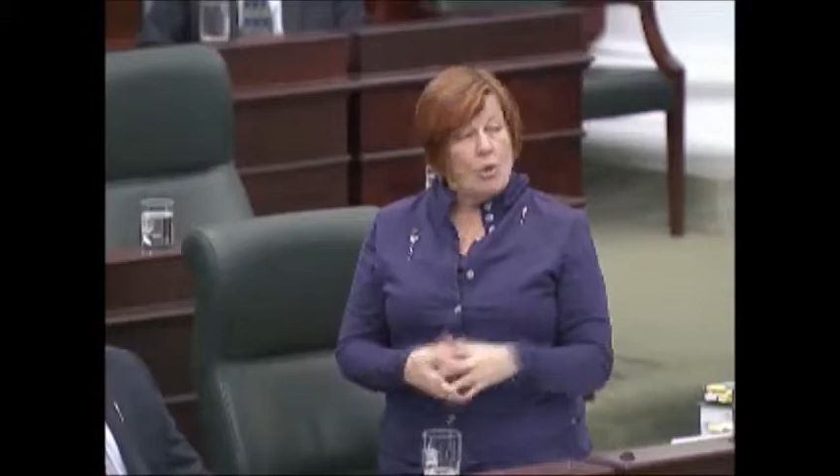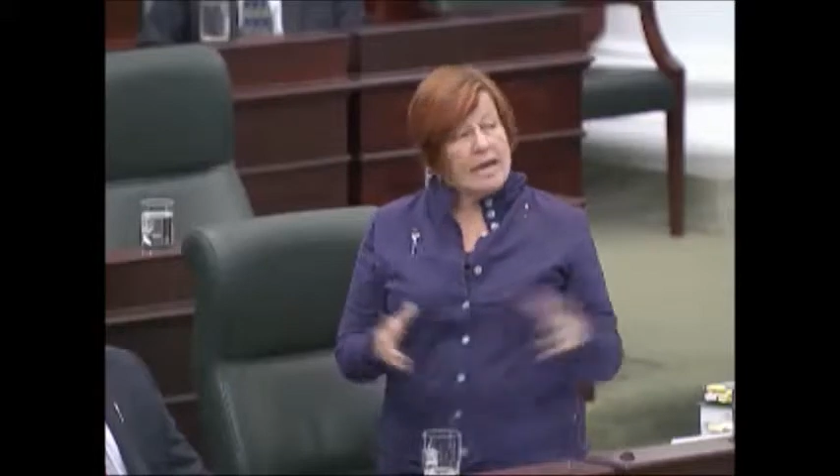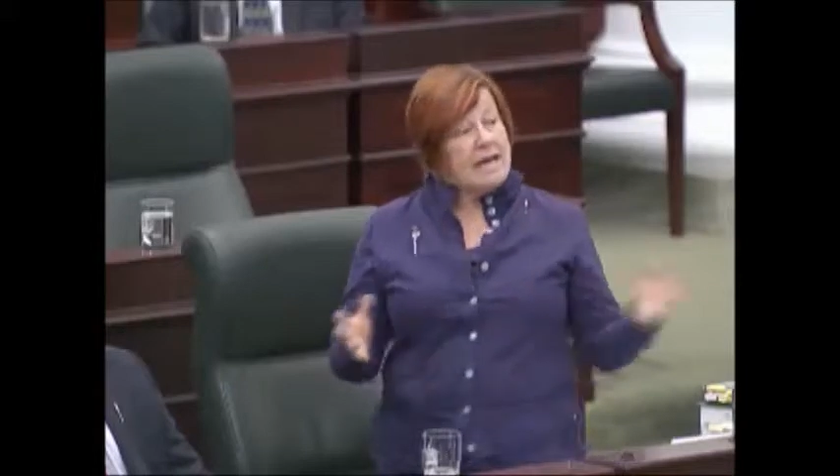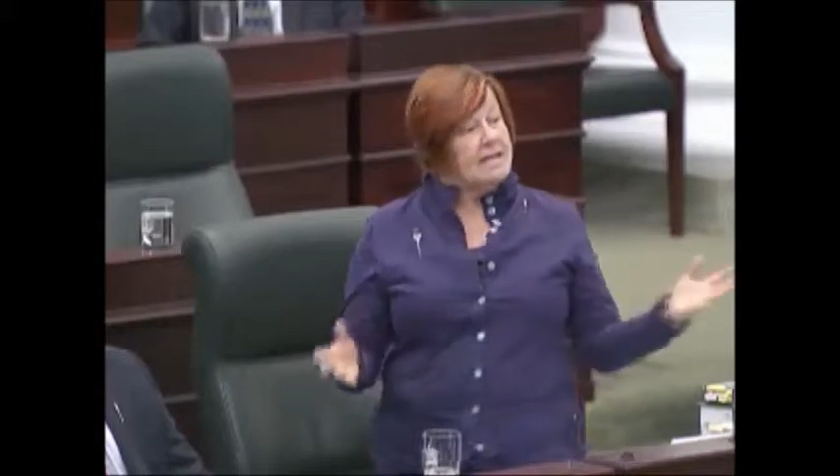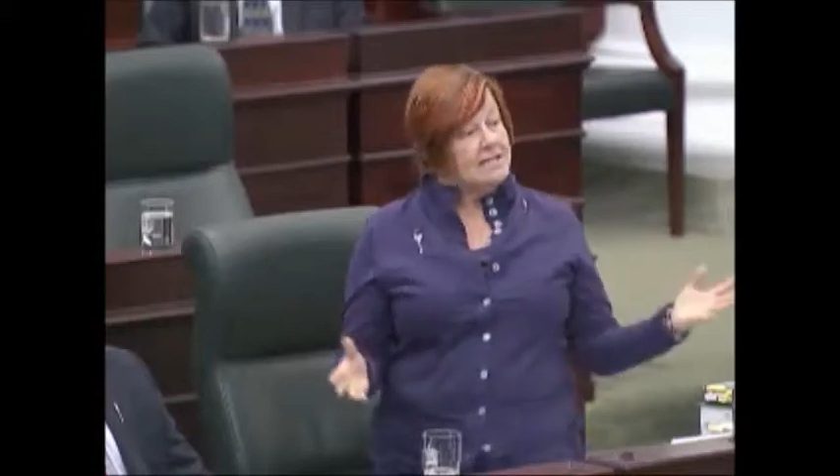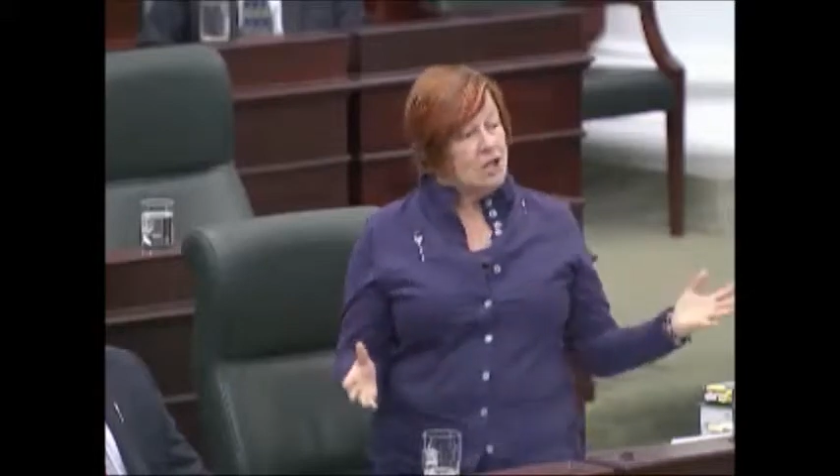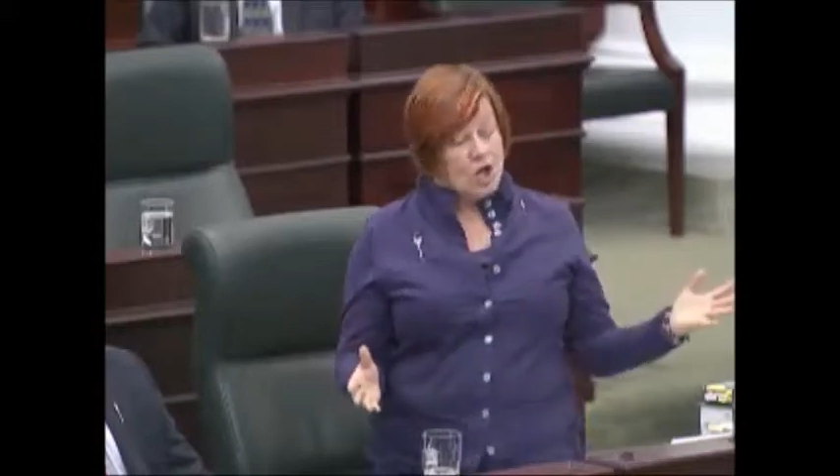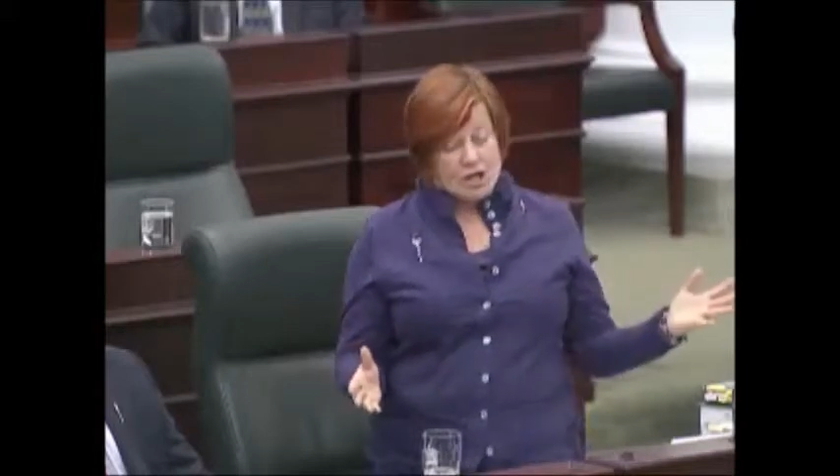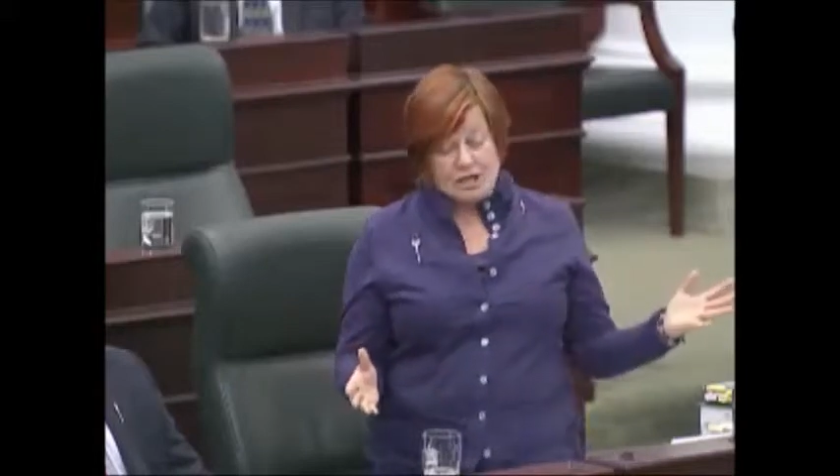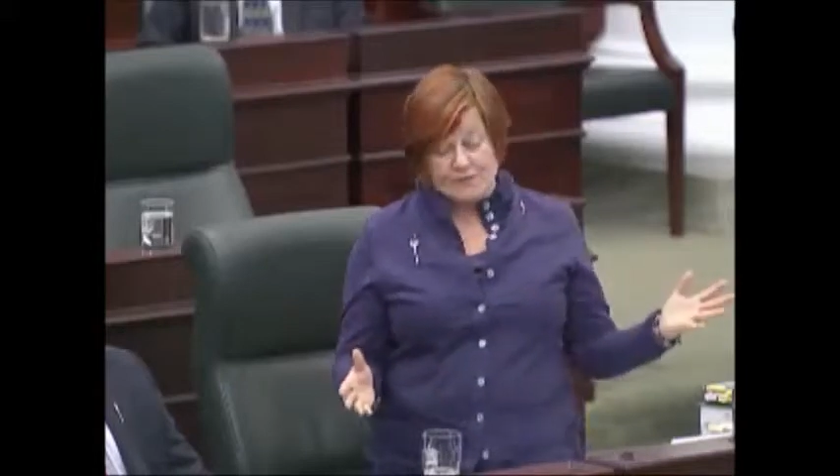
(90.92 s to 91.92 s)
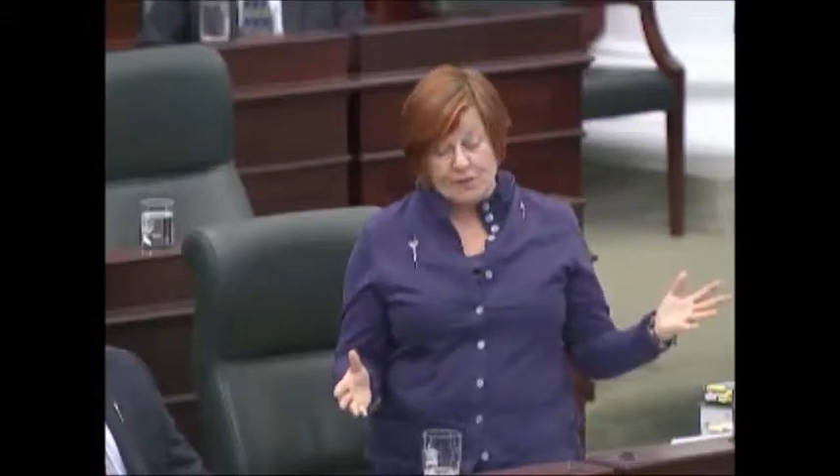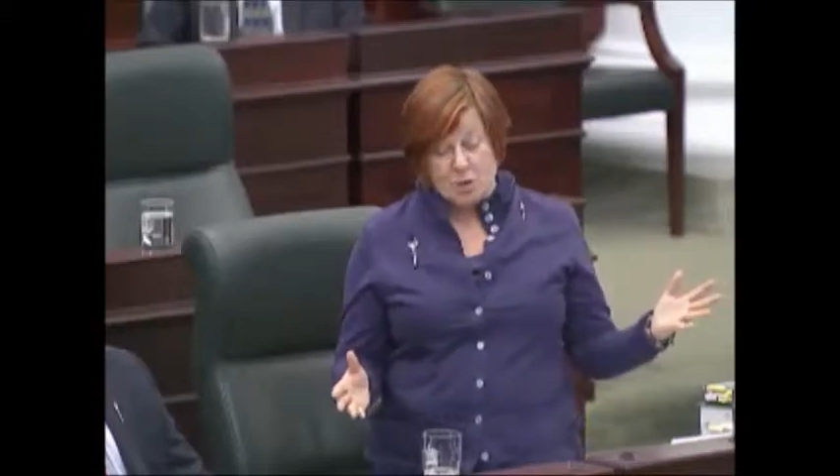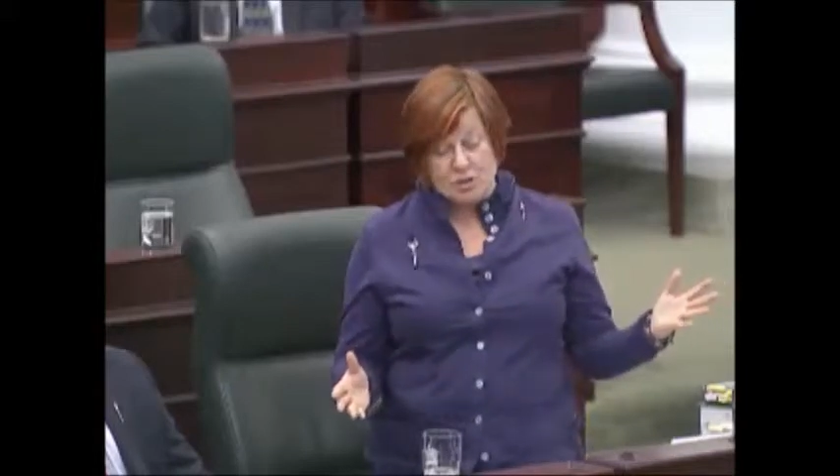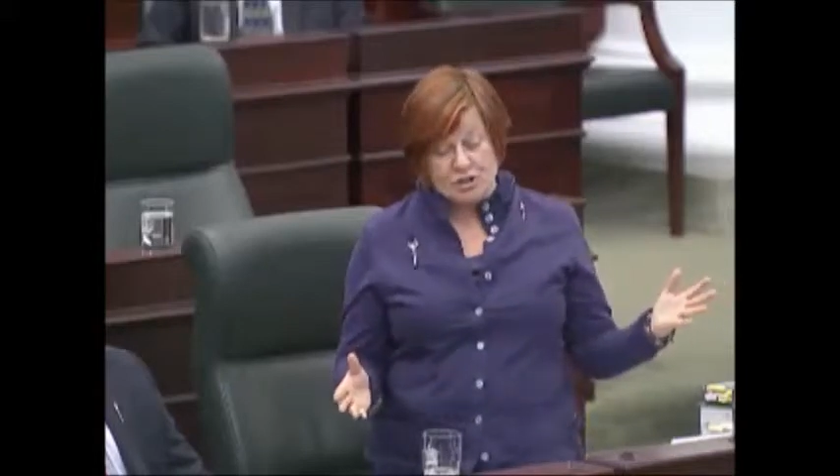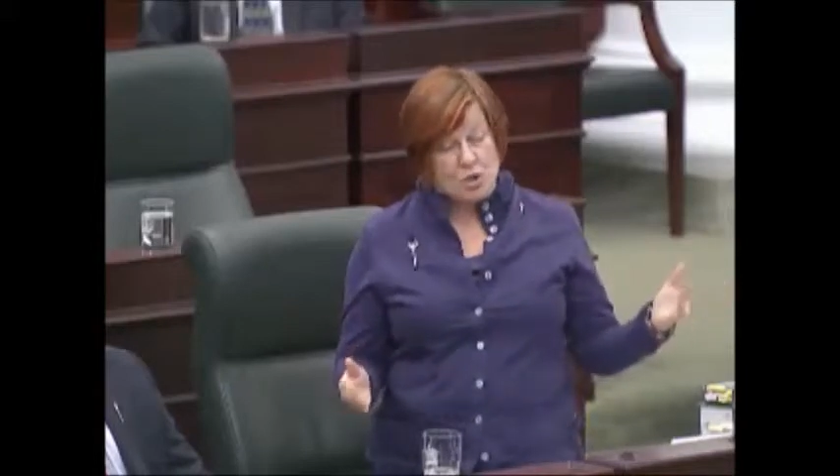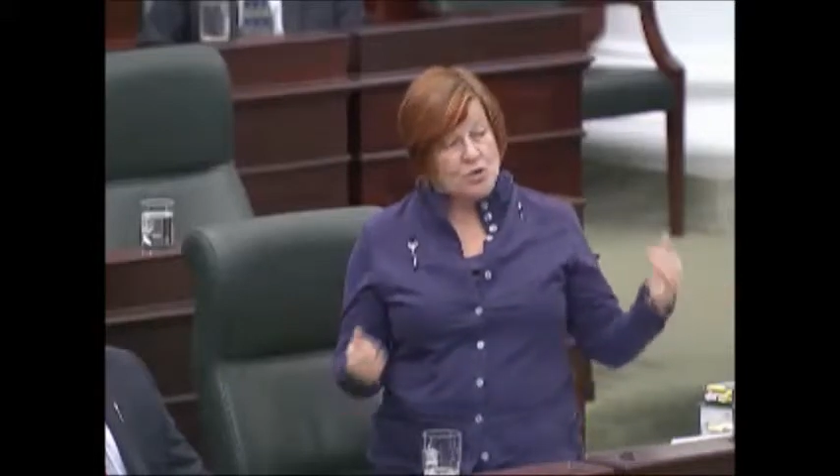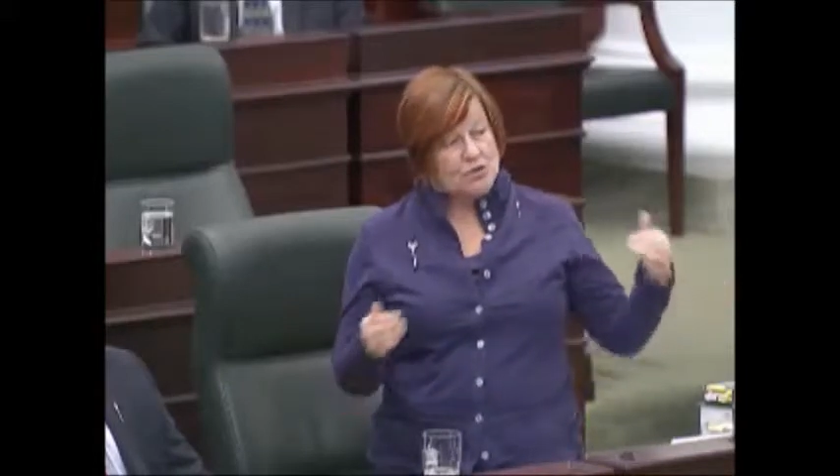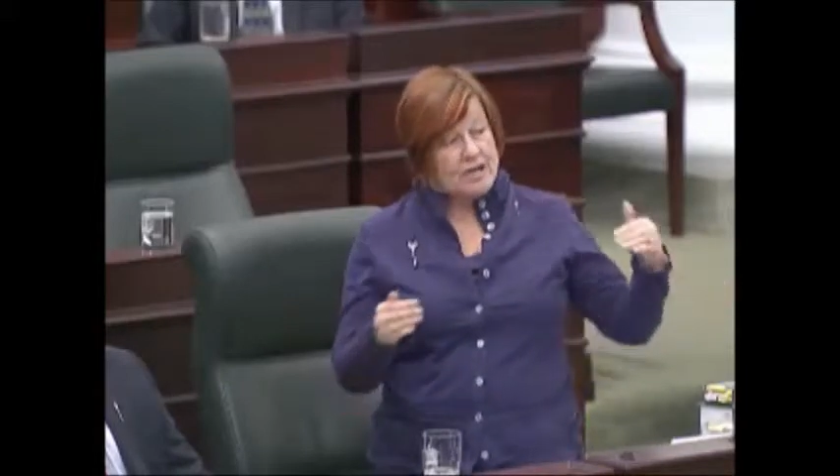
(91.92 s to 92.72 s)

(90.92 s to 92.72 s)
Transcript: okay as long as folks don't